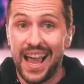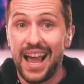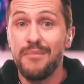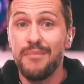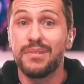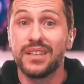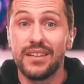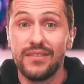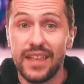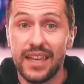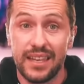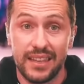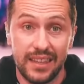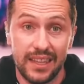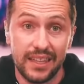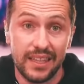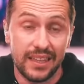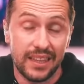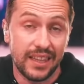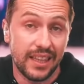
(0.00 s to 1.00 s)
I believe that
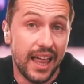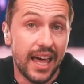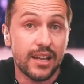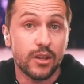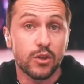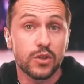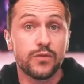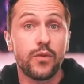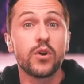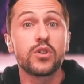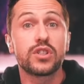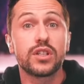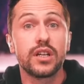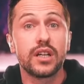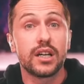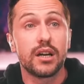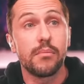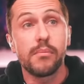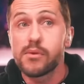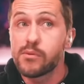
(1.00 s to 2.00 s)
a lot of those folks are
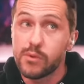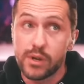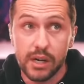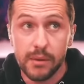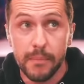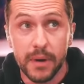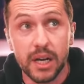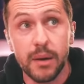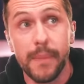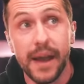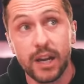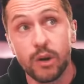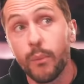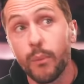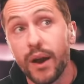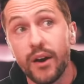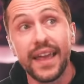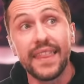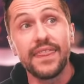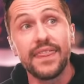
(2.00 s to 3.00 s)
going to come, come, come back
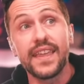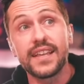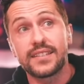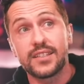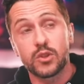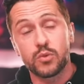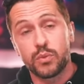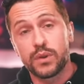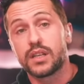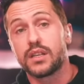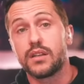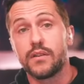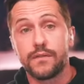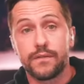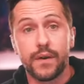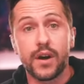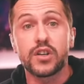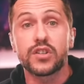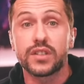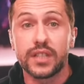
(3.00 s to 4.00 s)
around. And this is what the
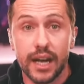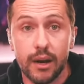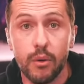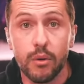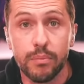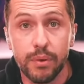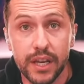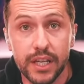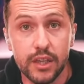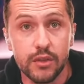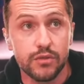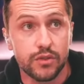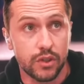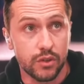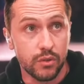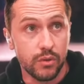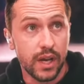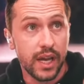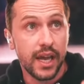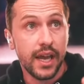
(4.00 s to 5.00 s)
verse that I will bring you
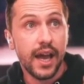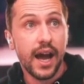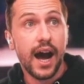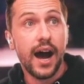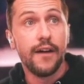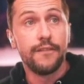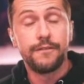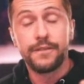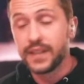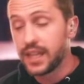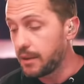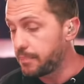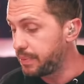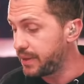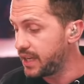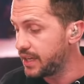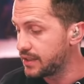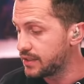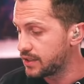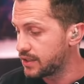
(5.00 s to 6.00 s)
to, uh,
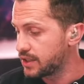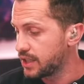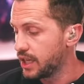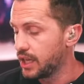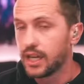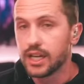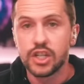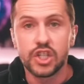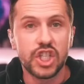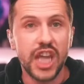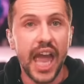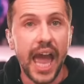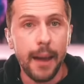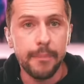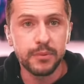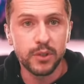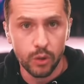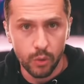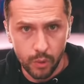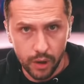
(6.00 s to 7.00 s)
Philippians
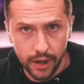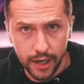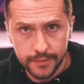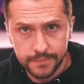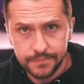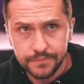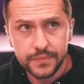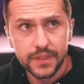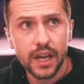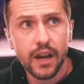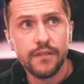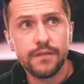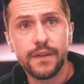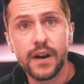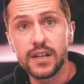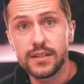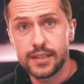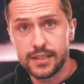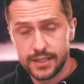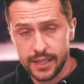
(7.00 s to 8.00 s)
chapter 1,
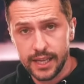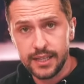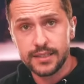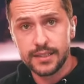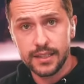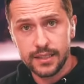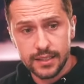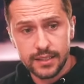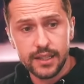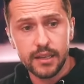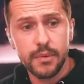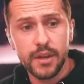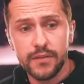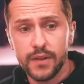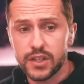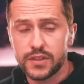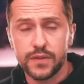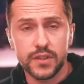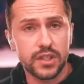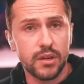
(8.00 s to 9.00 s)
verse 6. This is going to be a
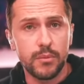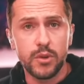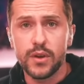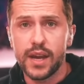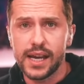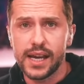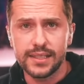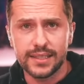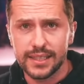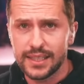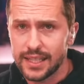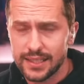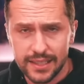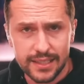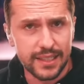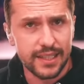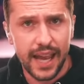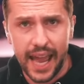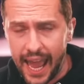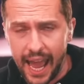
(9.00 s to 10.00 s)
verse for some of you guys, and this is
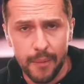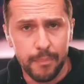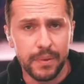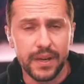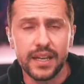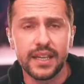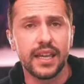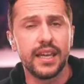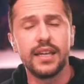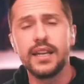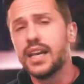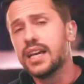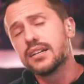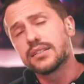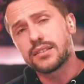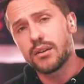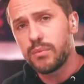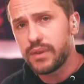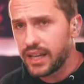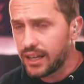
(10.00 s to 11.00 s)
going to happen again.
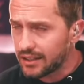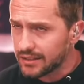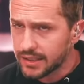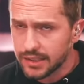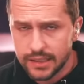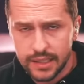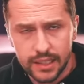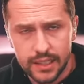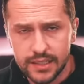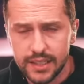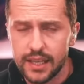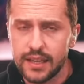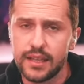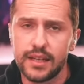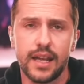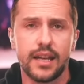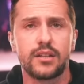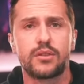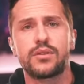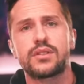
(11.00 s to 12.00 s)
Someone else is going to say they're
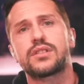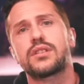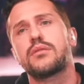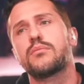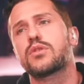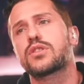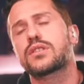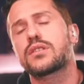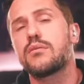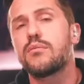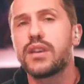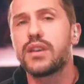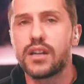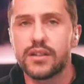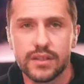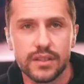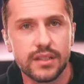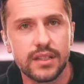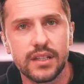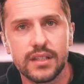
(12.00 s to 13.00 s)
not a Christian anymore. Someone
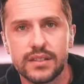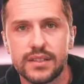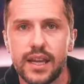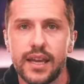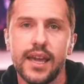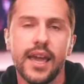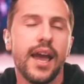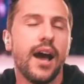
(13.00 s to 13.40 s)
else is going to say,